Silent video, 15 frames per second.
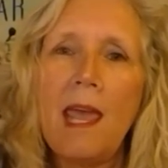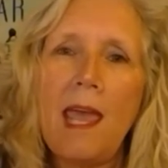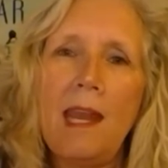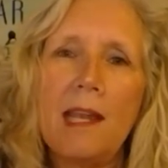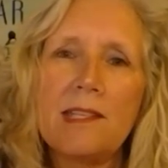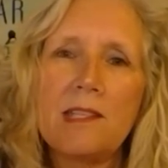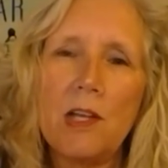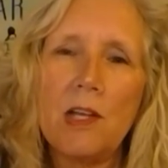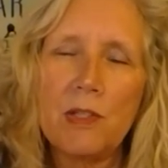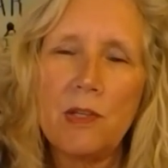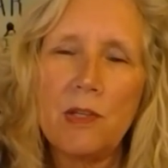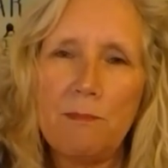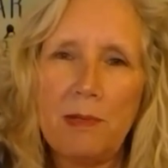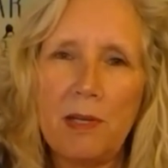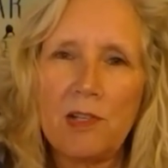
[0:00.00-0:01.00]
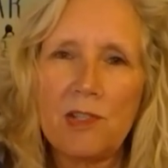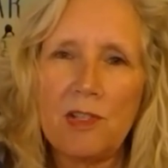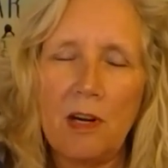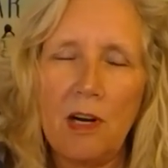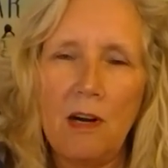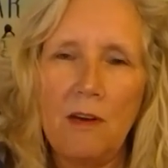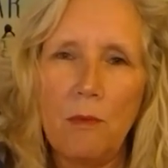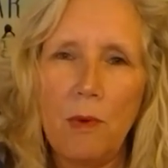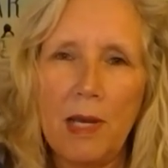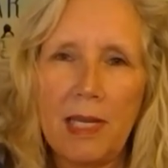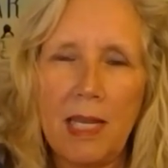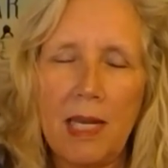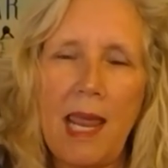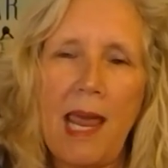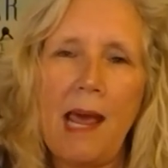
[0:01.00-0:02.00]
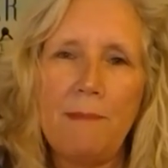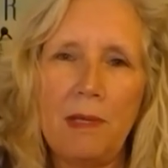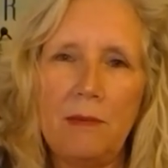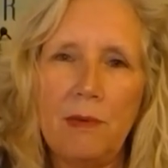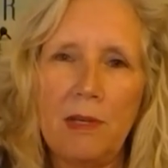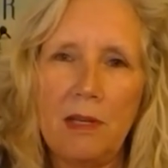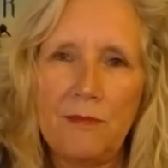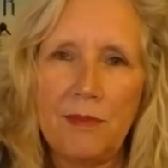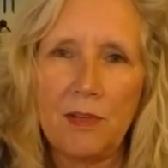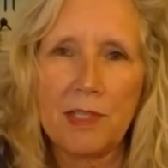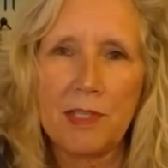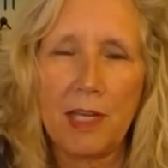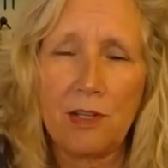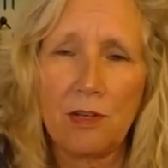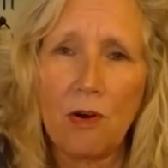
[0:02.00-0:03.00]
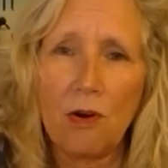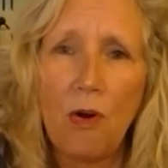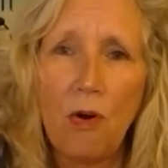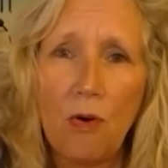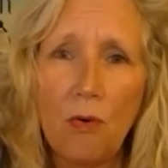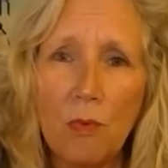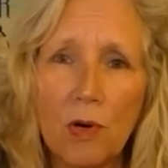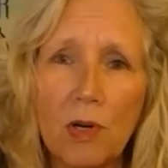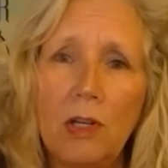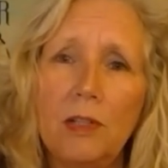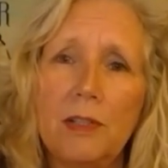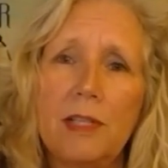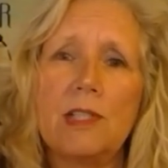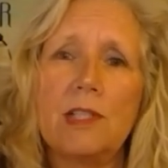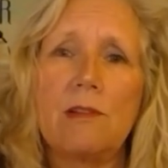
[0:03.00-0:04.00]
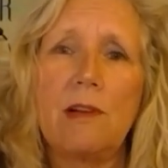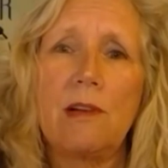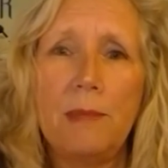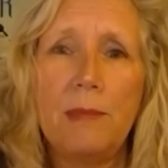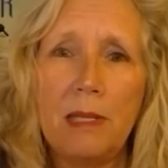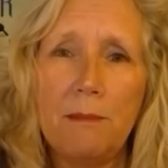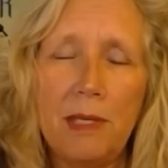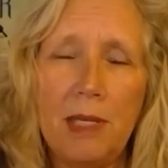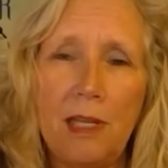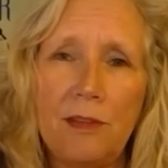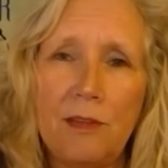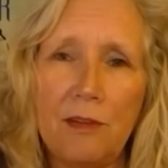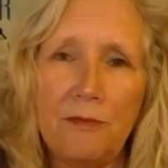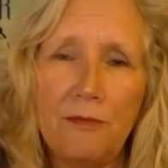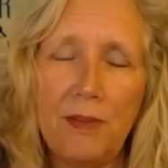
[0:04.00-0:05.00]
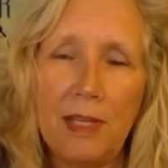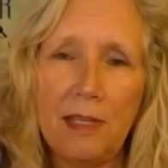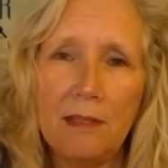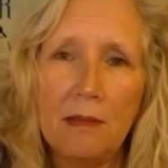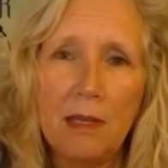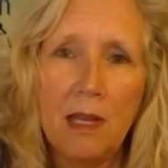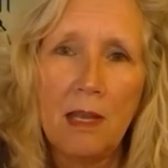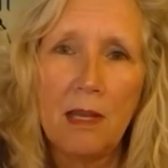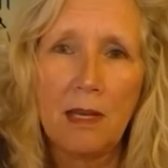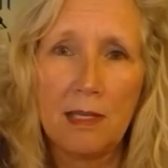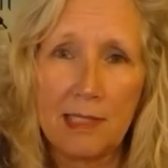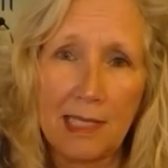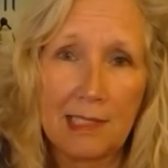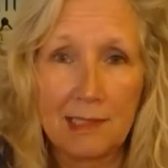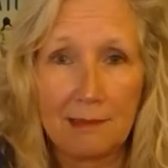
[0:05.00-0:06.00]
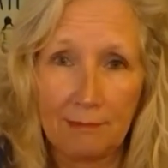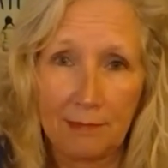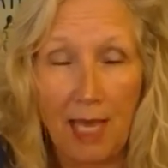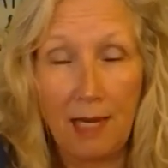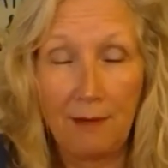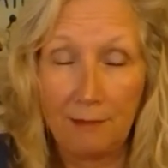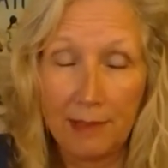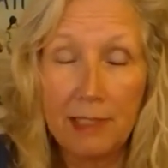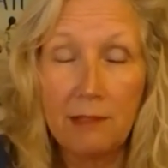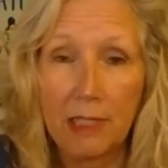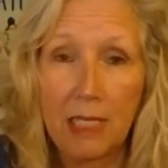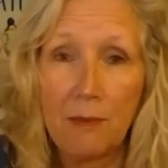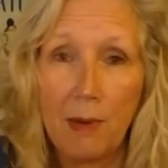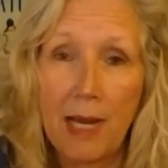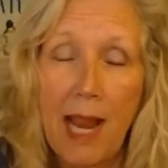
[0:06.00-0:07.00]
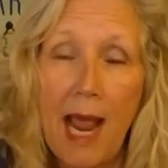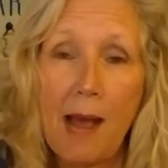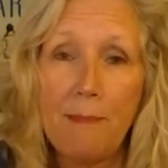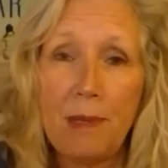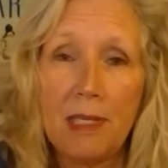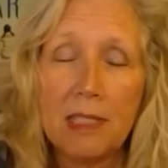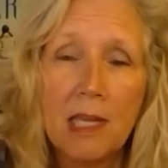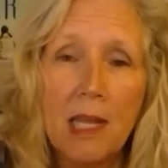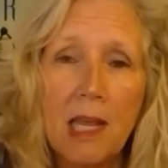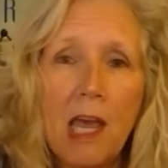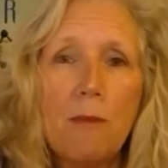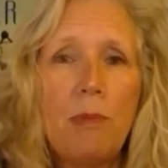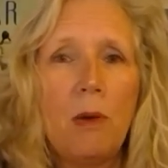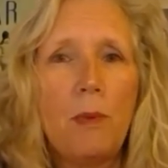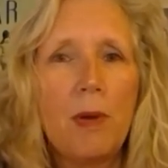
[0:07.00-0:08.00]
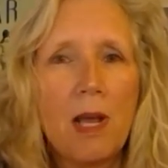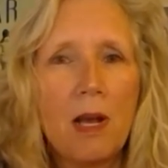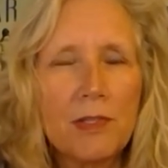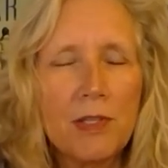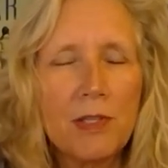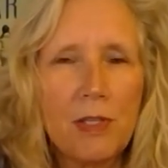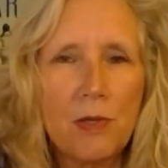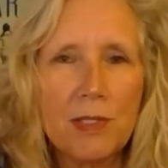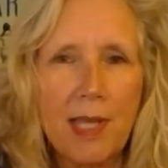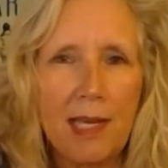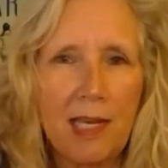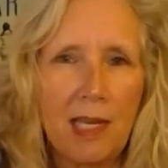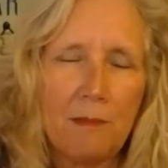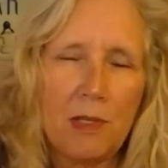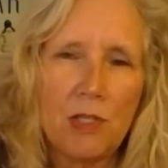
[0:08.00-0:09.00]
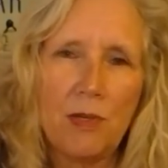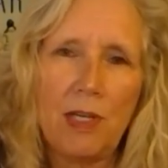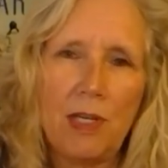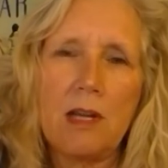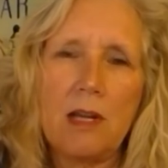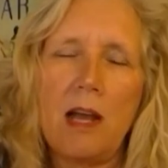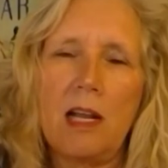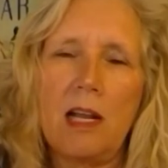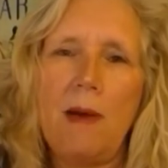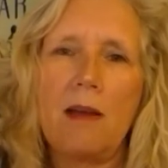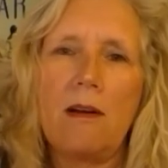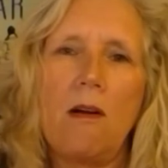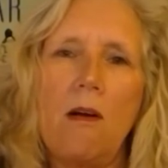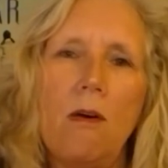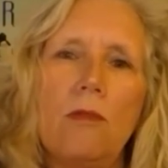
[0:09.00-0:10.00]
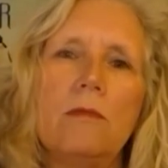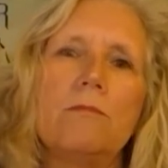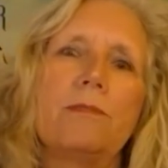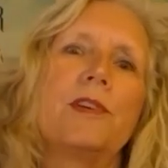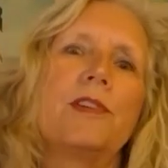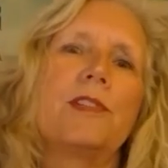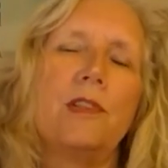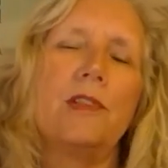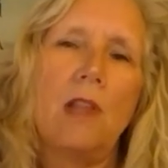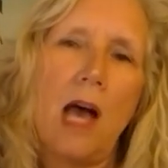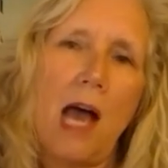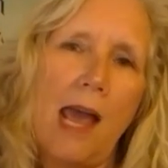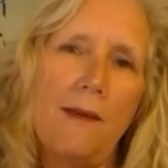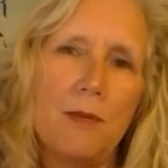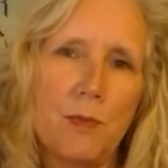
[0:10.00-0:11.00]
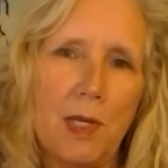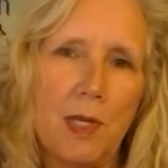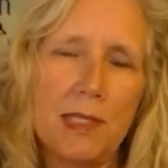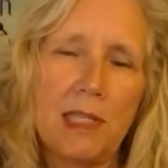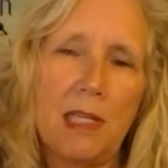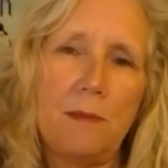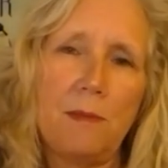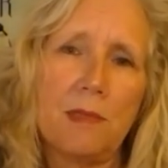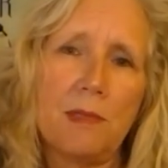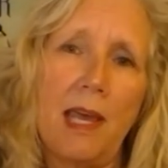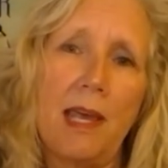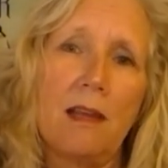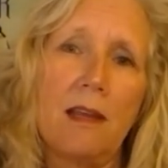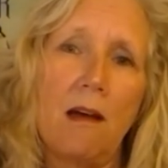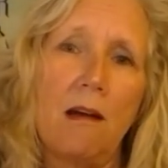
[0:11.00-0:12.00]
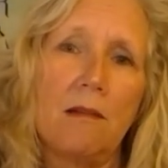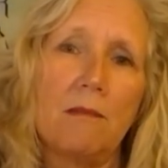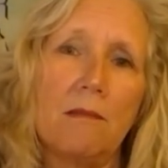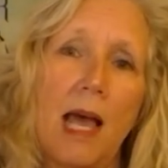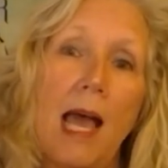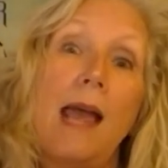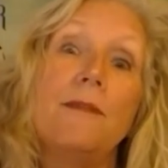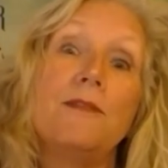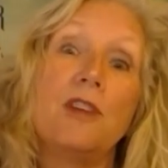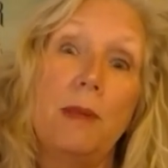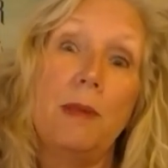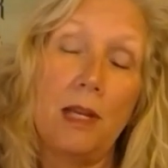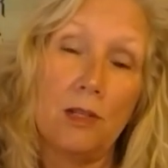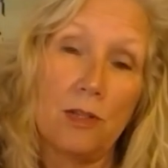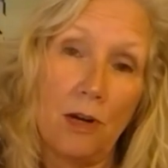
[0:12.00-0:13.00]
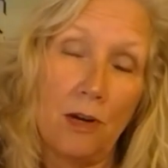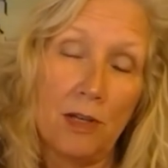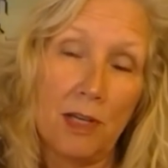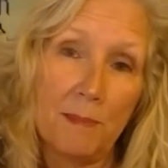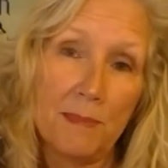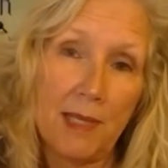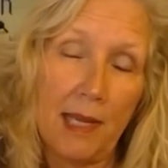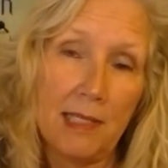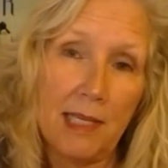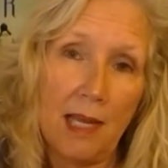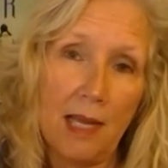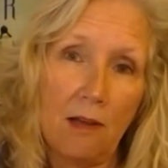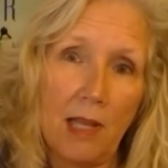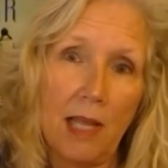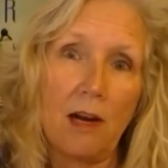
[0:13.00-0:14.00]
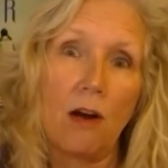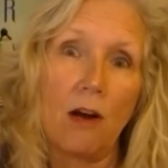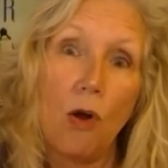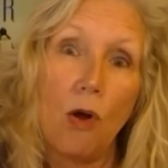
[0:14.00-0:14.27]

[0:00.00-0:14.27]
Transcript: And it's also a picture of what can happen when it feels like your whole world is crumbling beneath your feet, because that's kind of literally what happened. But we also use that imagery to talk about our own personal lives when it seems like our lives are being turned upside down, like our